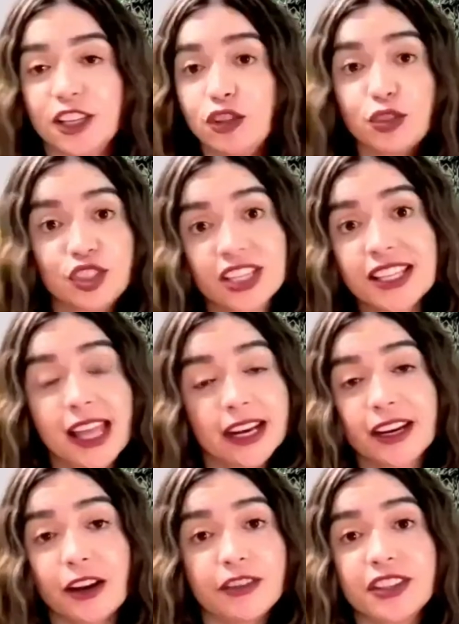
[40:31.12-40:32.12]
you see that in
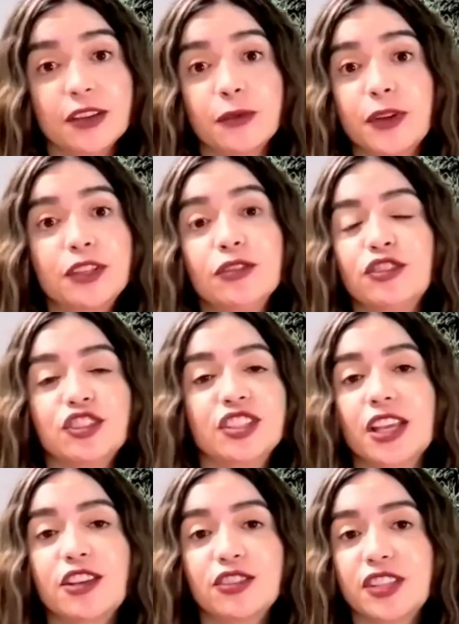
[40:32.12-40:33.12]
everything we do just
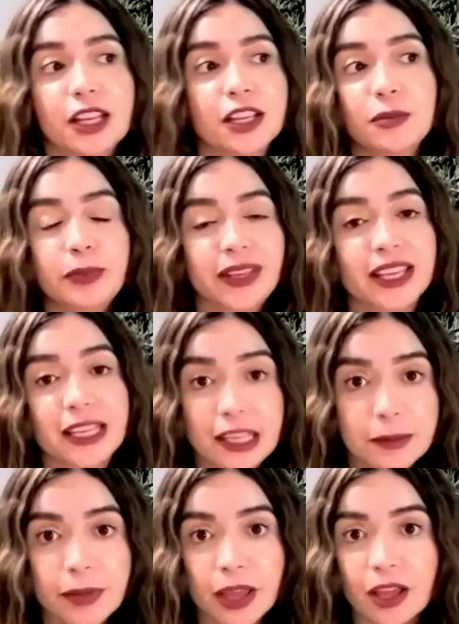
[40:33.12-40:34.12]
like you said it could be an
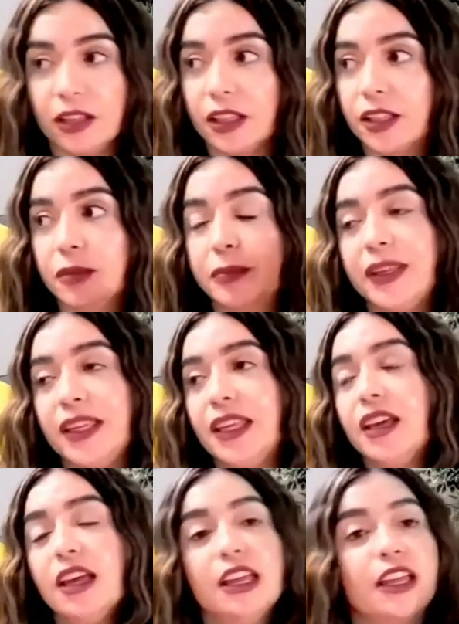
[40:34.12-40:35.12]
email it could
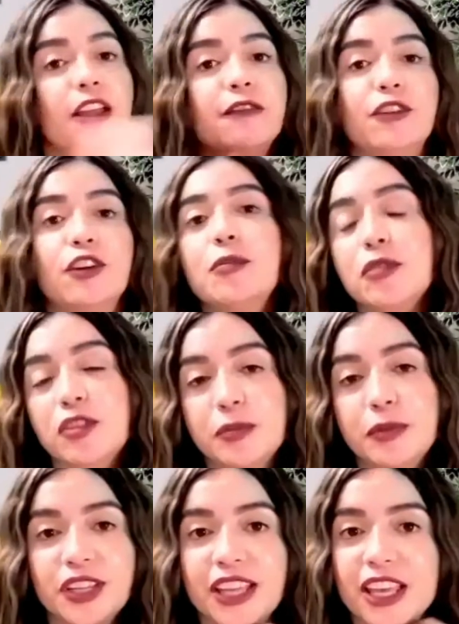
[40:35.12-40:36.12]
be in verbal
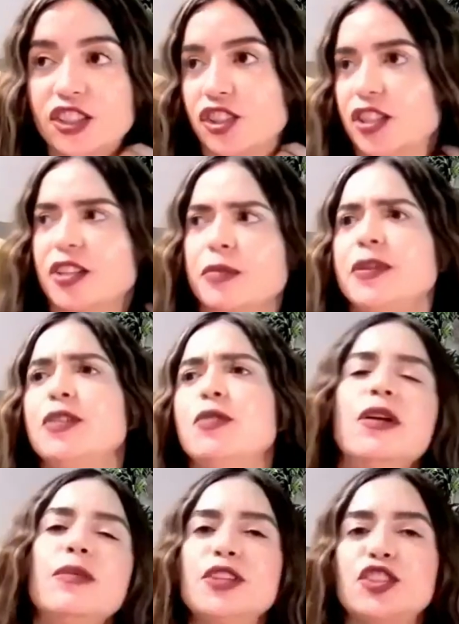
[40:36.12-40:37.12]
communication it could be the
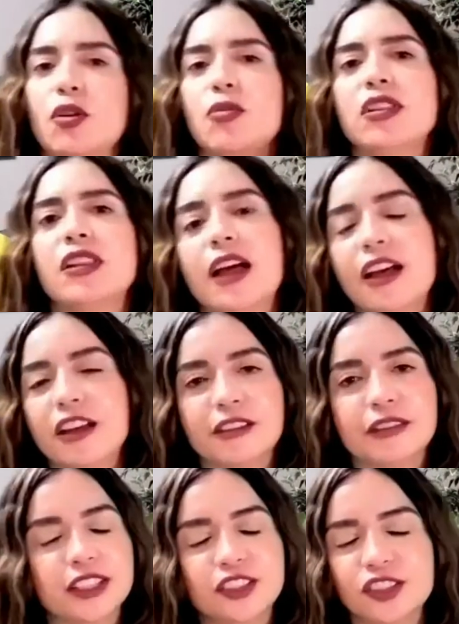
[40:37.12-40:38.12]
way we show love
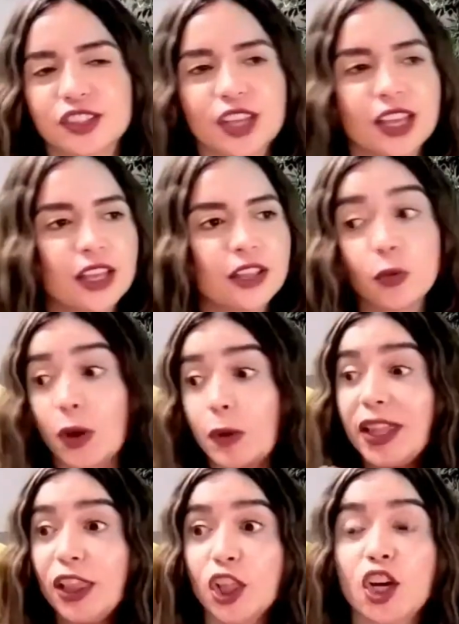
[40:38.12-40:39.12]
it's just the way we
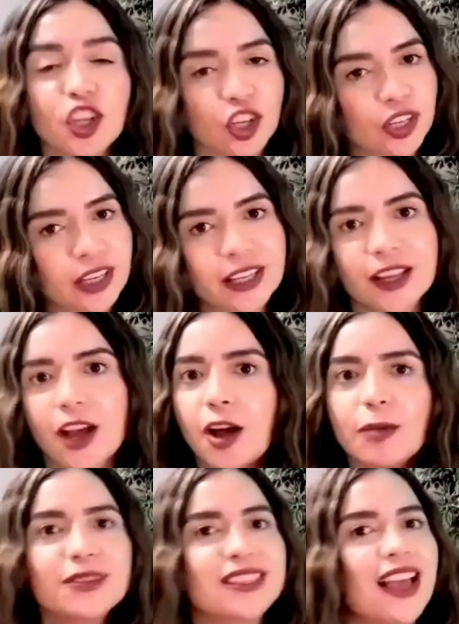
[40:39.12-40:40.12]
learn it
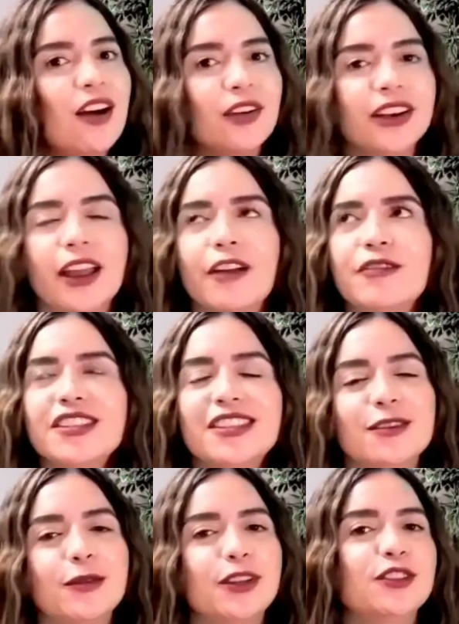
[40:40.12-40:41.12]
comes out in everything
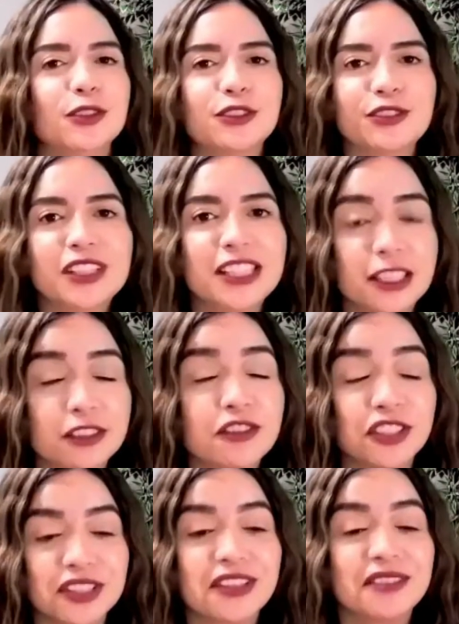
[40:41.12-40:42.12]
we do it's really
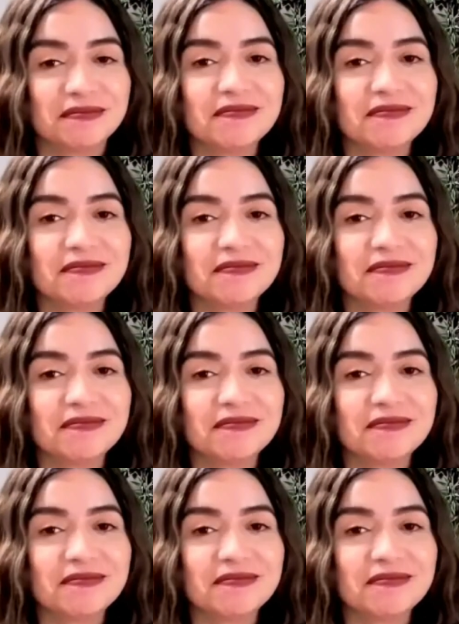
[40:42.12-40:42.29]
interesting